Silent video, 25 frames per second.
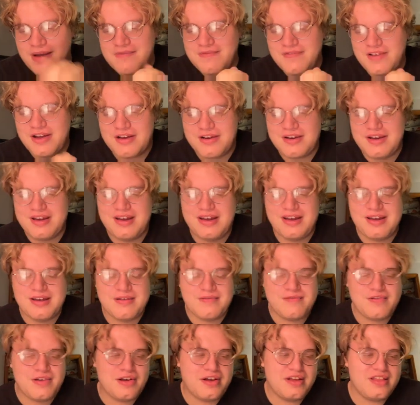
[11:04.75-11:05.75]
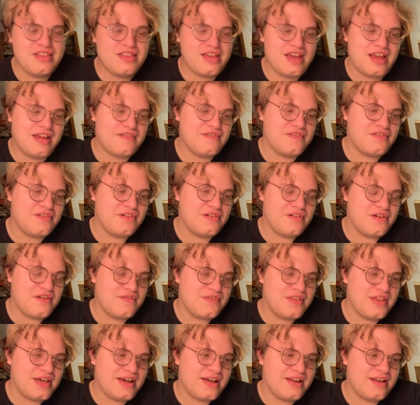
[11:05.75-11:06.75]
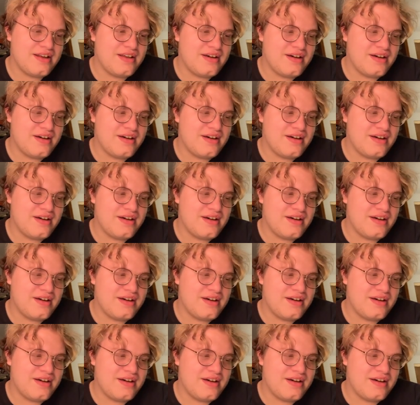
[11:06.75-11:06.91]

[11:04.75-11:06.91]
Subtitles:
very thankful of that.